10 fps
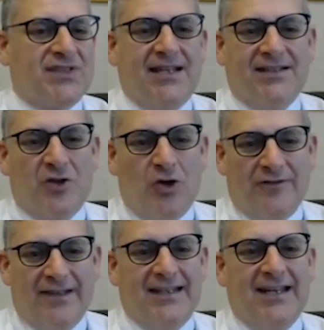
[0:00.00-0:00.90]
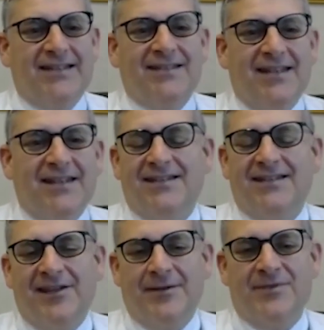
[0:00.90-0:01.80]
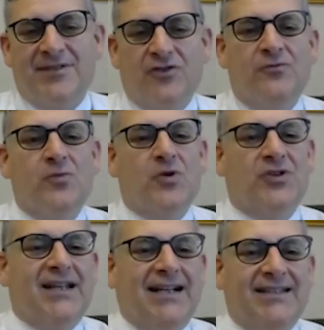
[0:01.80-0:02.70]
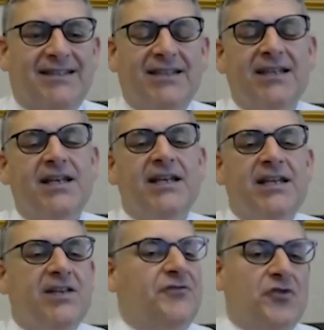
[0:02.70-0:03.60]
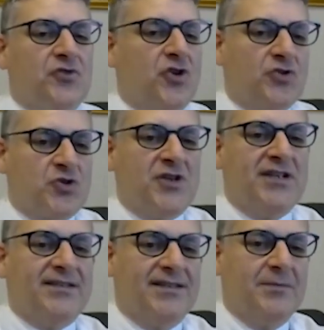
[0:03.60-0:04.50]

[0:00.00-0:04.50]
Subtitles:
than COVID-19 in terms of mortality if you don't treat the